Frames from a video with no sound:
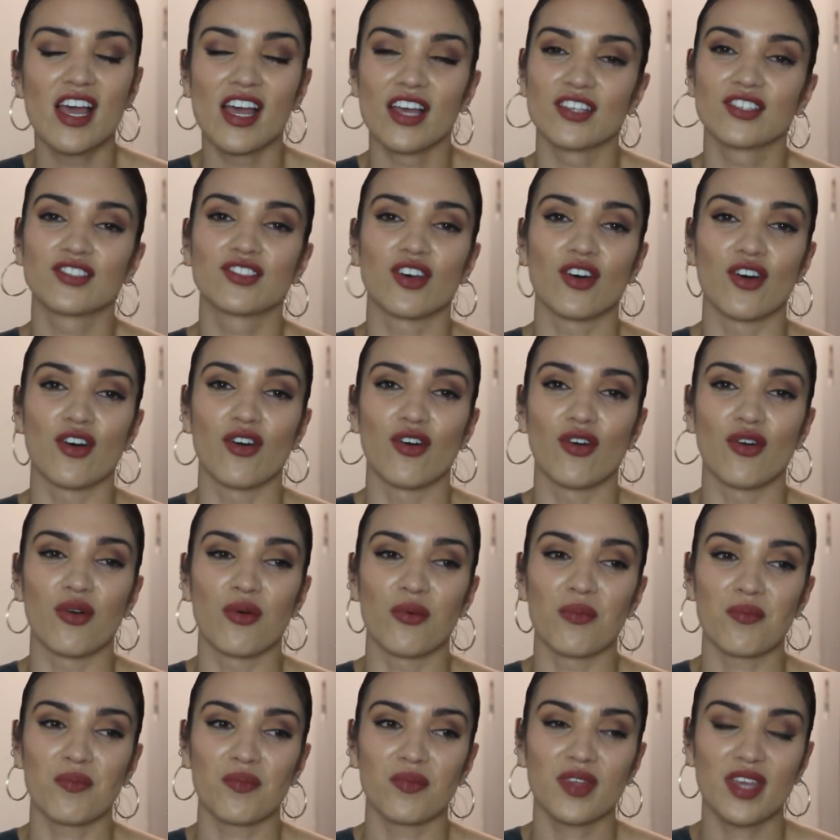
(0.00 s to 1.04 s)

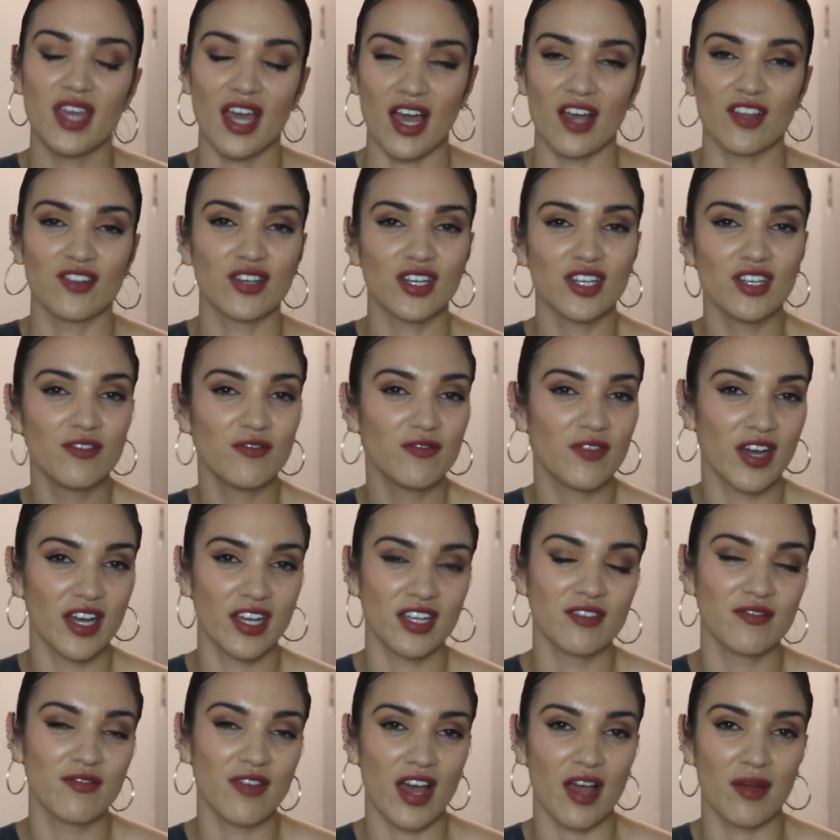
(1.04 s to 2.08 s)
So yeah, try to
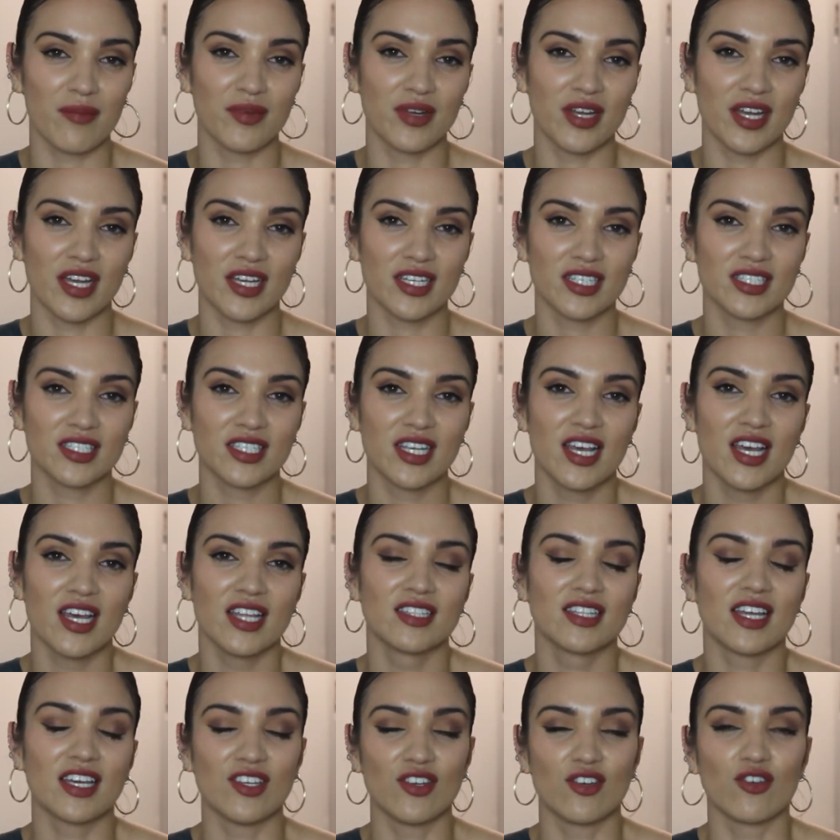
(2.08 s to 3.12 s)
find fabrics
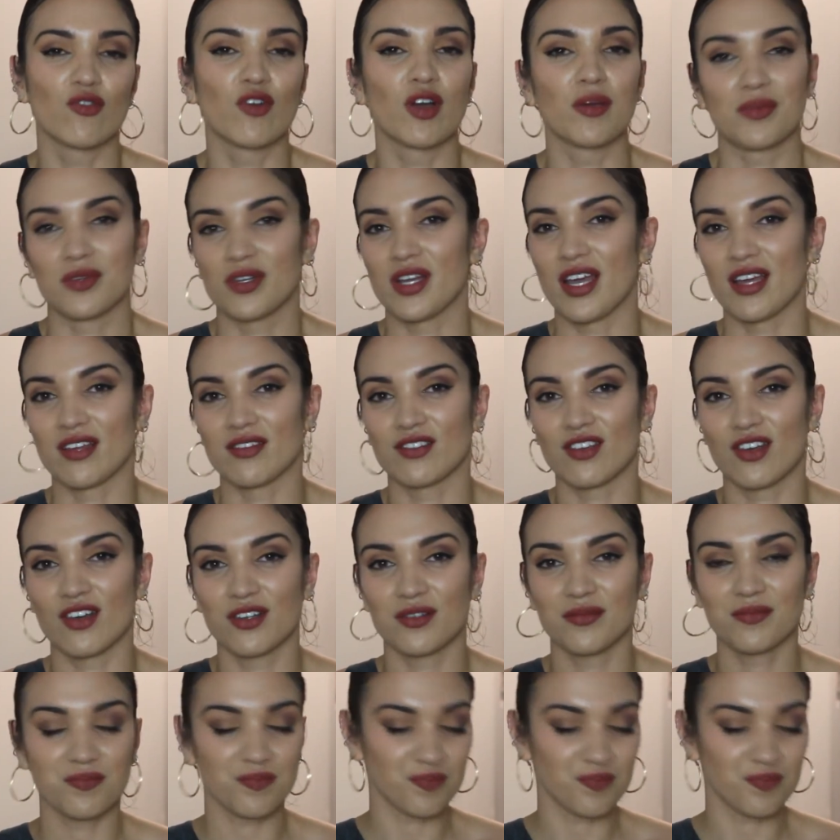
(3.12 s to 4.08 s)
that you can wipe your hands on.